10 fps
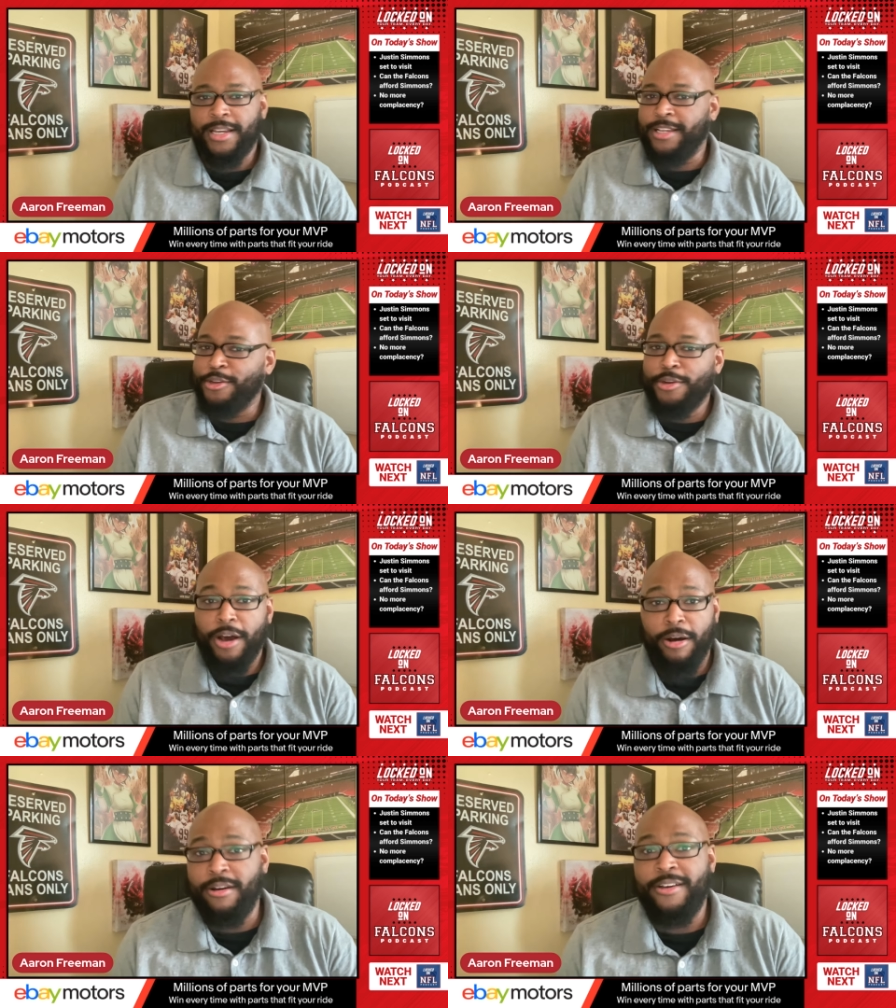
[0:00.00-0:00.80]
And you
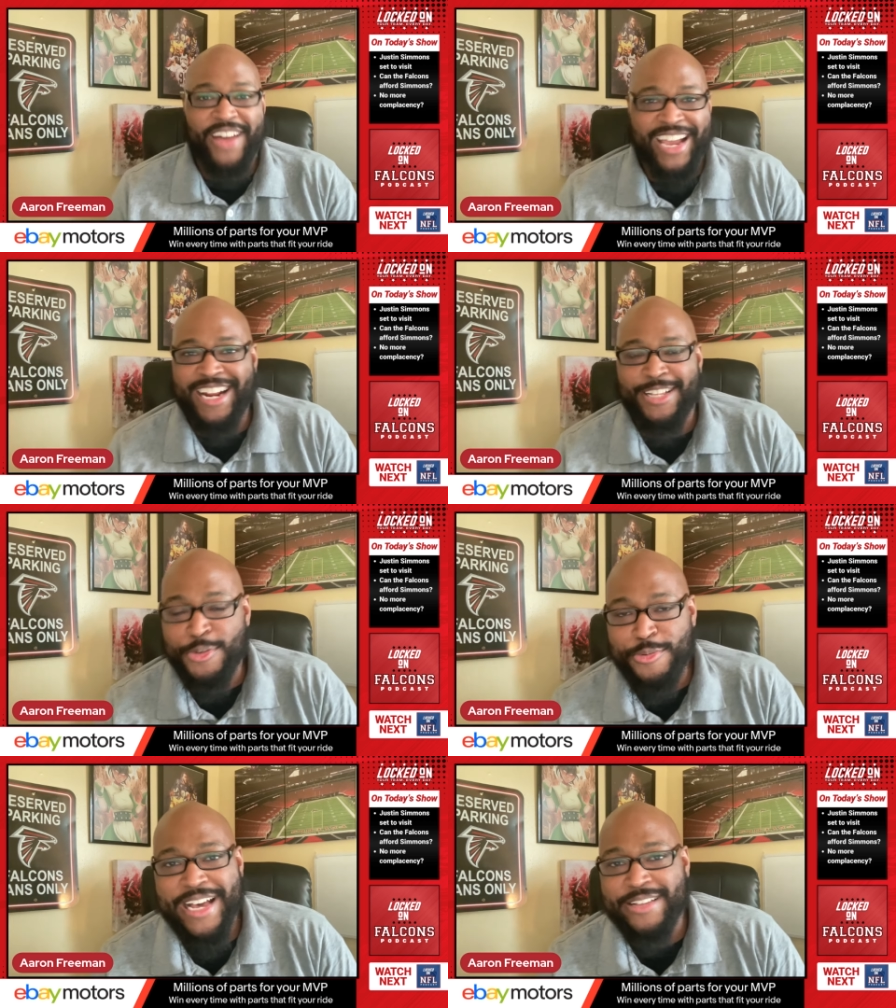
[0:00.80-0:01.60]
know, if I got a
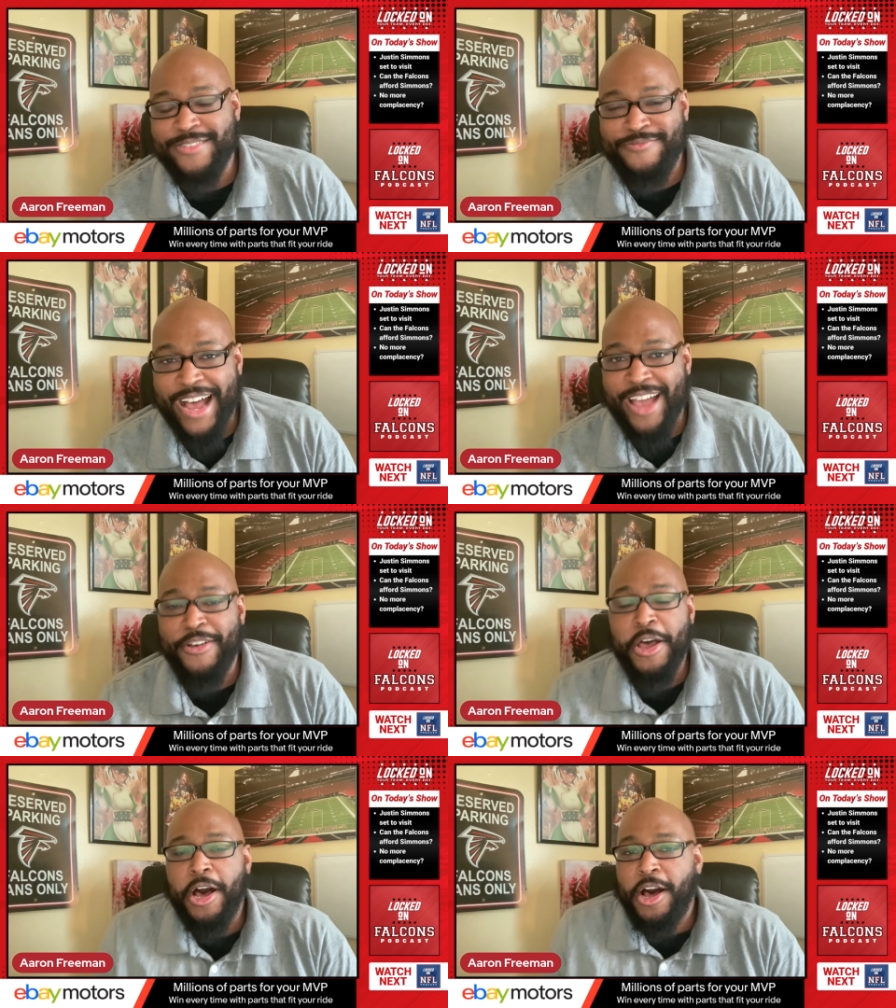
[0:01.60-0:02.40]
2005
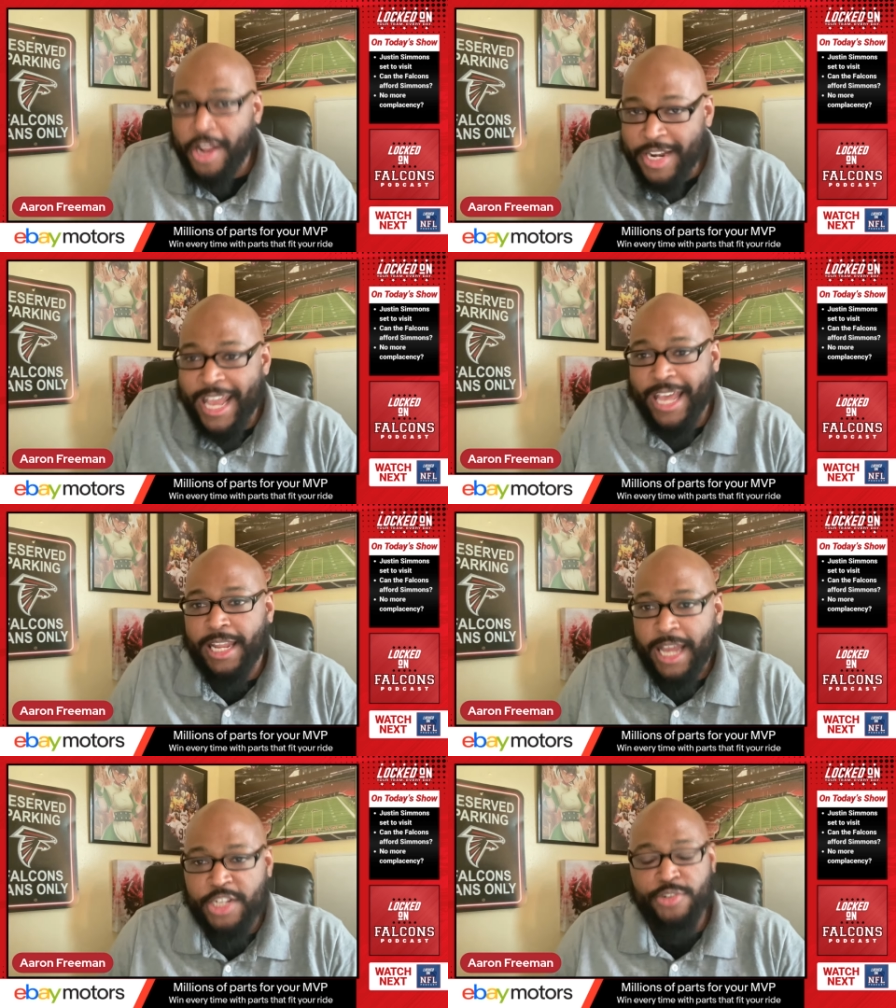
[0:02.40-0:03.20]
Hyundai
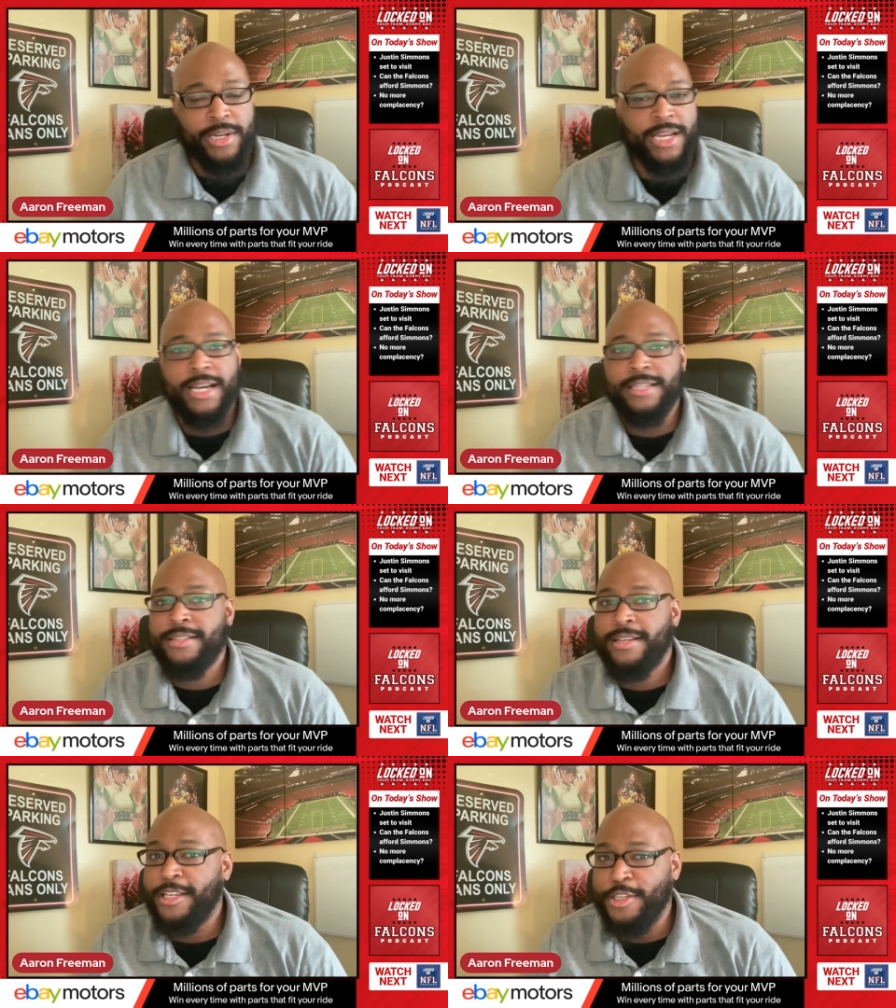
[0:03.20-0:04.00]
Elantra, guys,